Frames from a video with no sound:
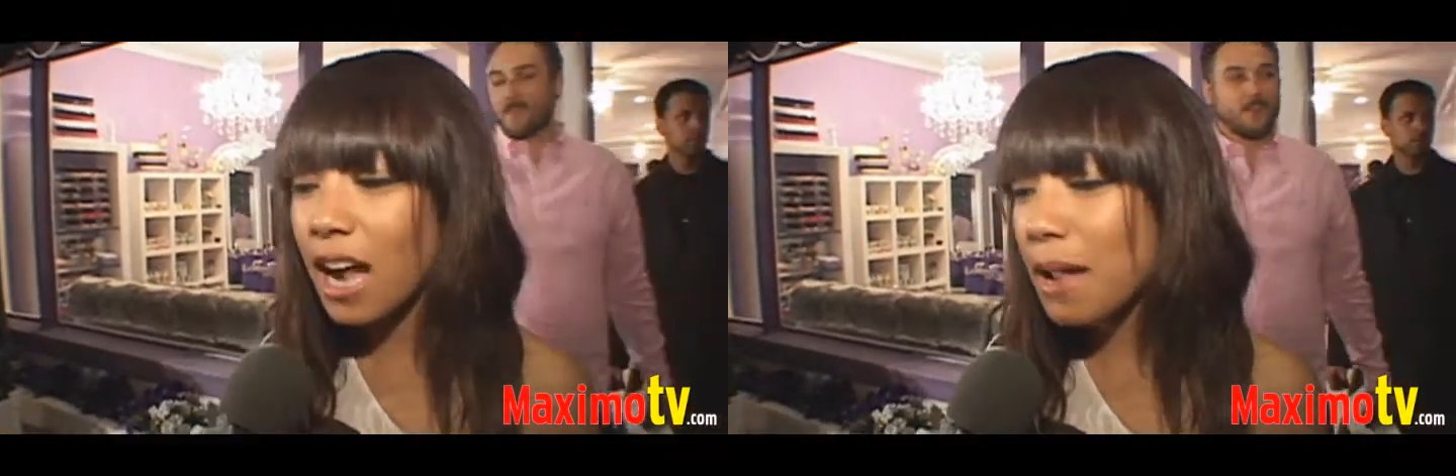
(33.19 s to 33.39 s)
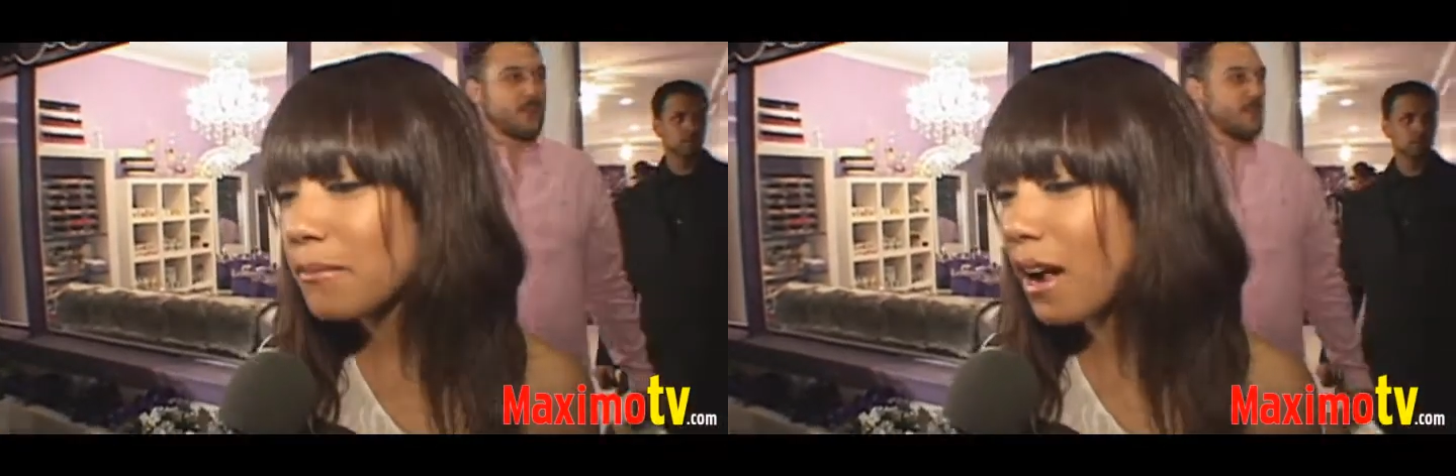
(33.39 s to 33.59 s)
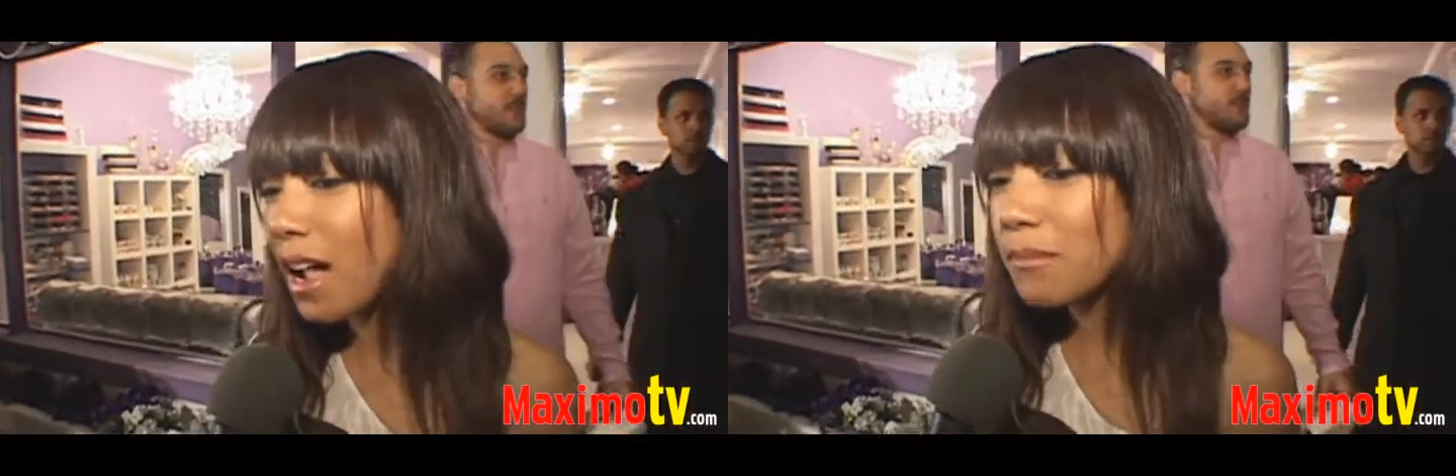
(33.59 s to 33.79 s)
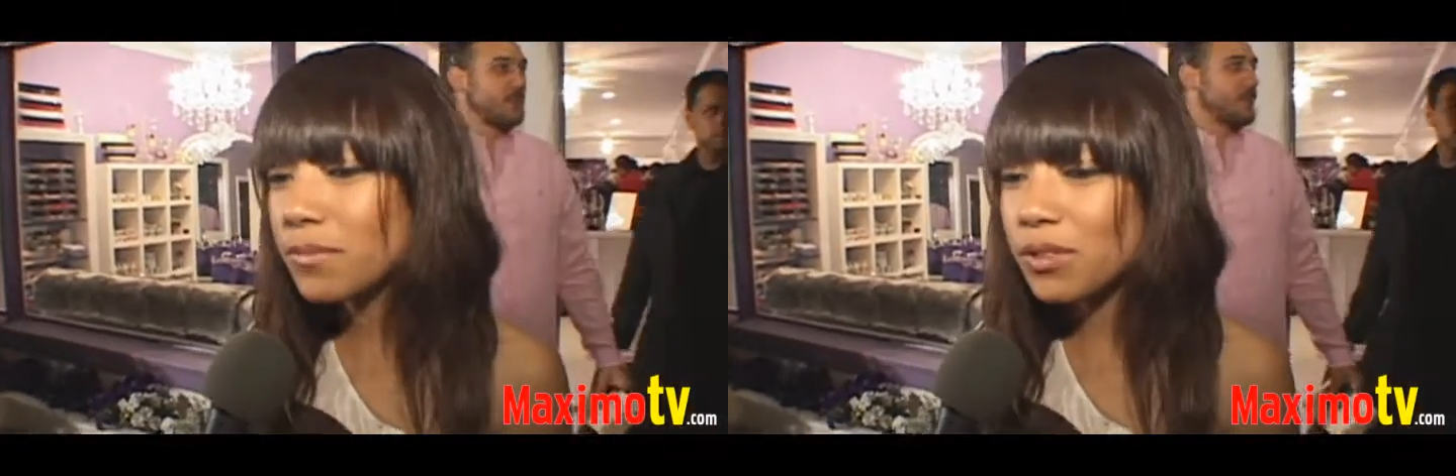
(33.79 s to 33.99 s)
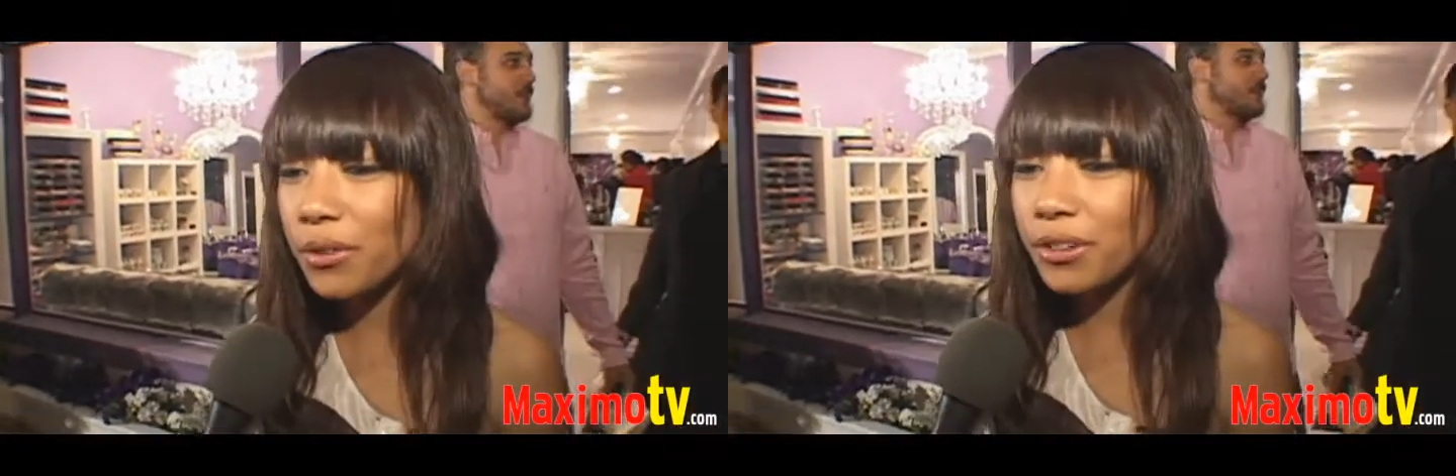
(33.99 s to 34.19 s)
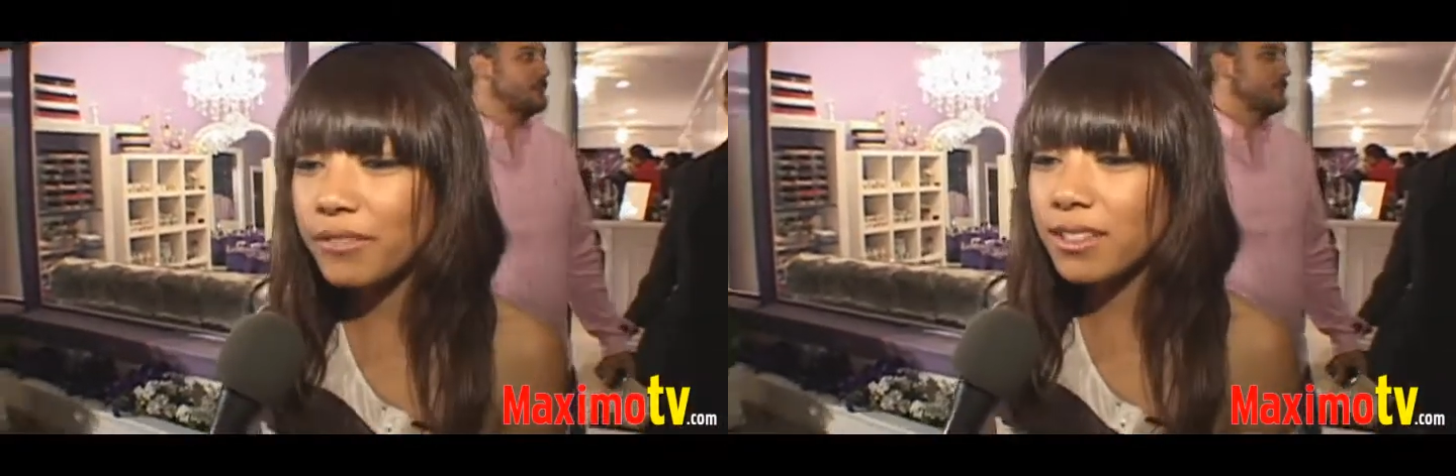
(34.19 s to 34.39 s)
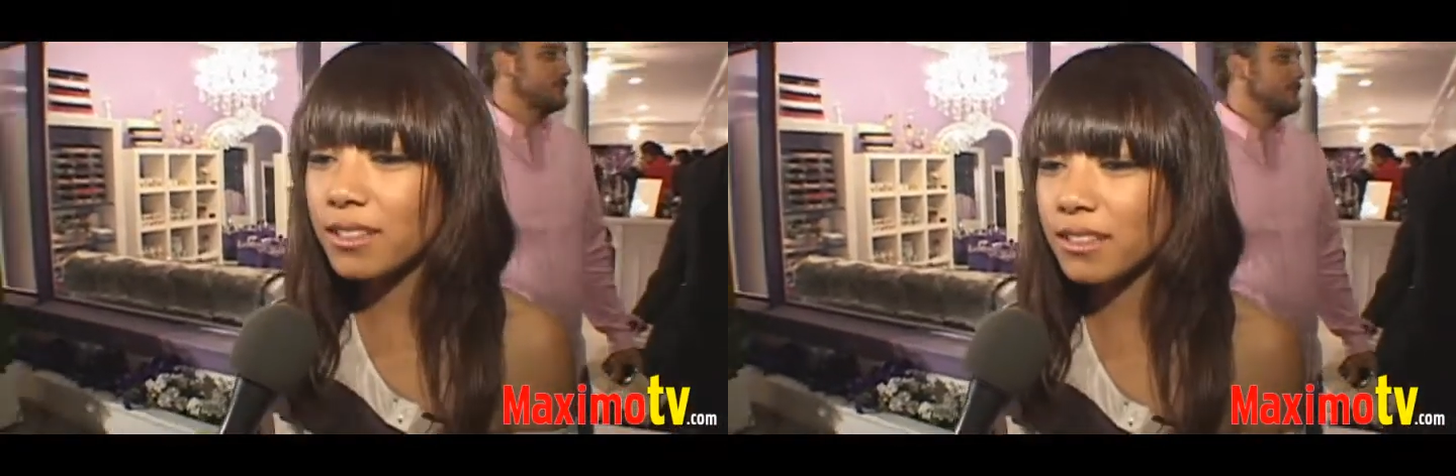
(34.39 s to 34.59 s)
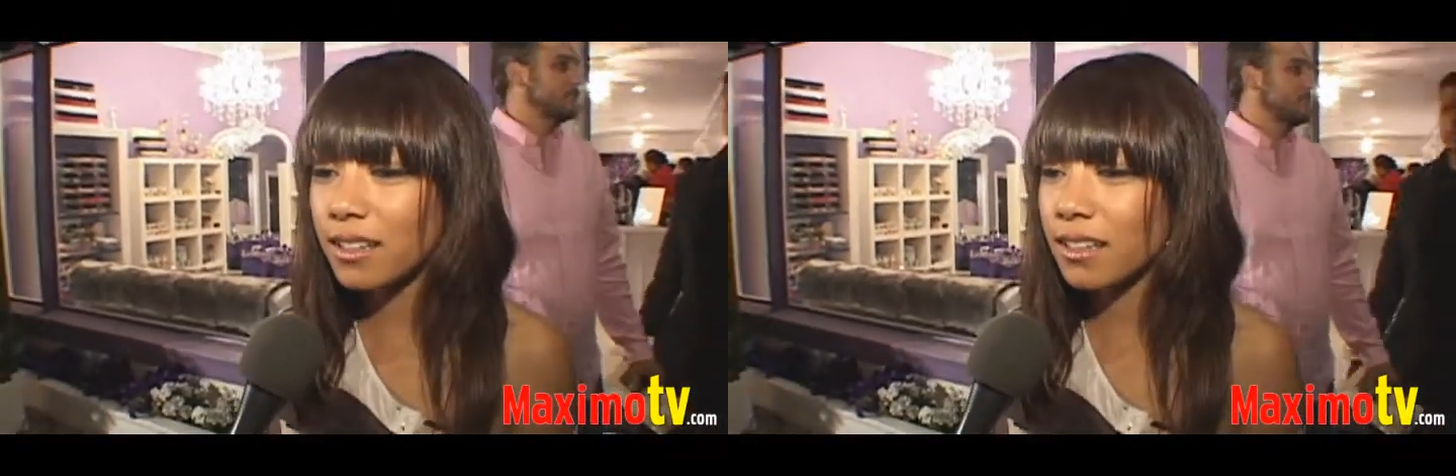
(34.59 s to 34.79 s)
I'm I'm sort of
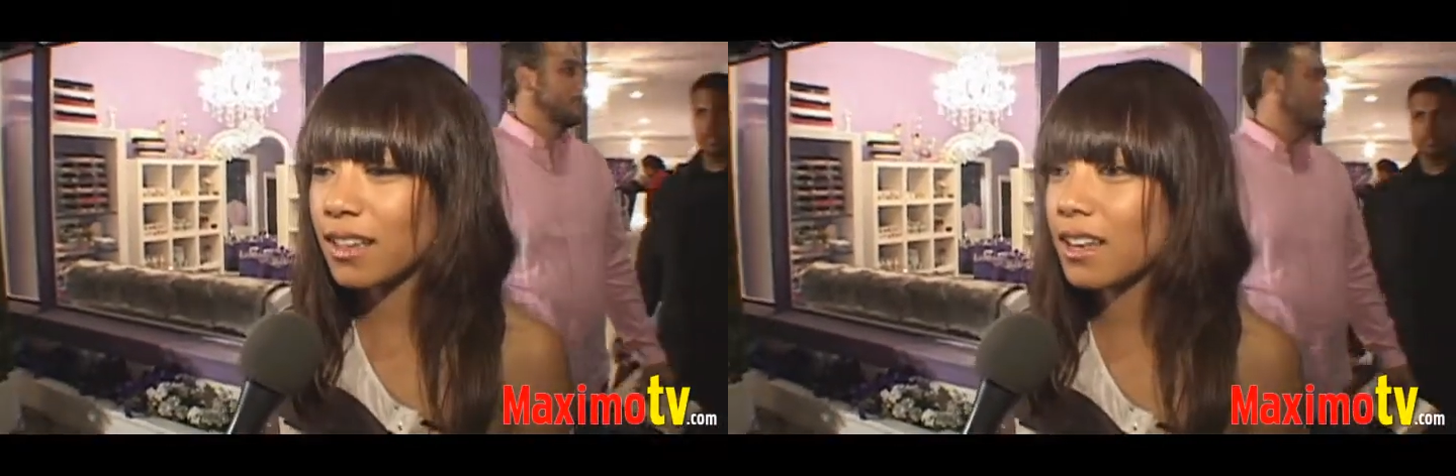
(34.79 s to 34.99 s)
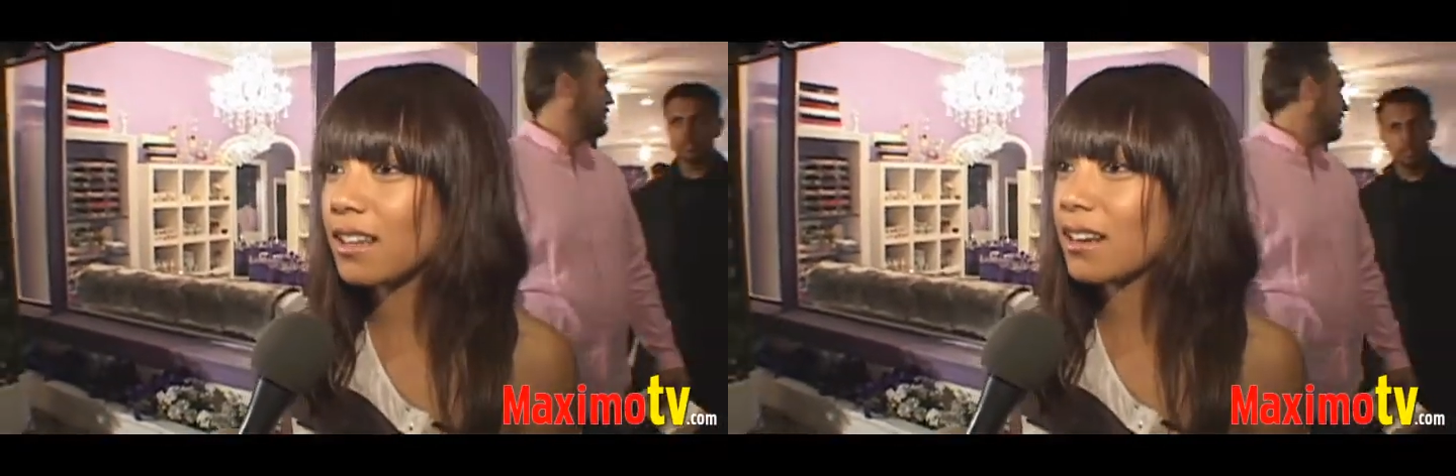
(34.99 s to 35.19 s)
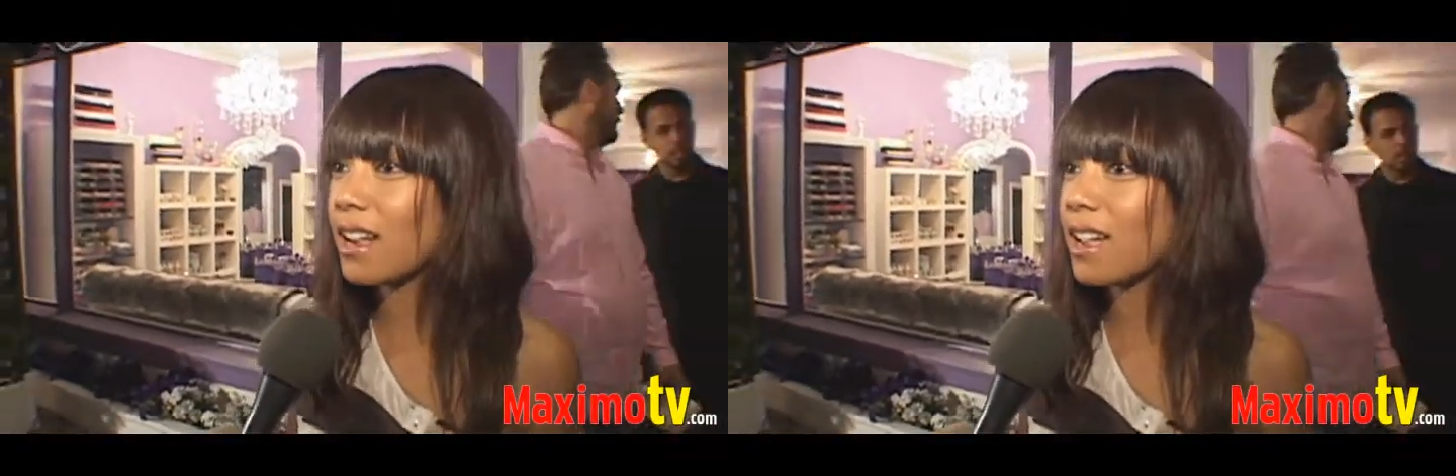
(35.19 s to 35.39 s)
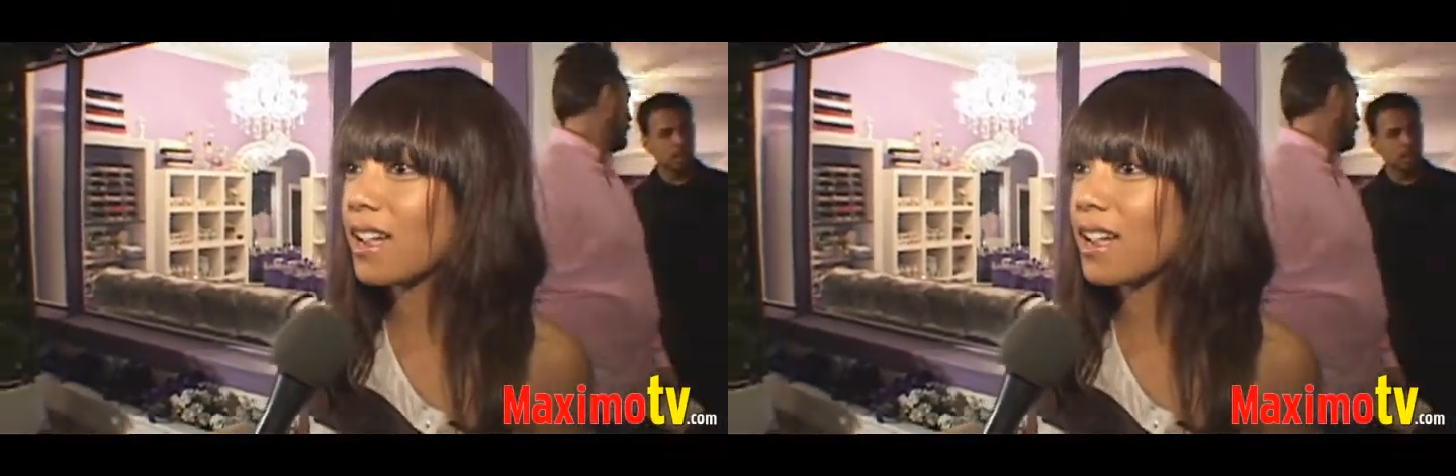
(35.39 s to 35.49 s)
in in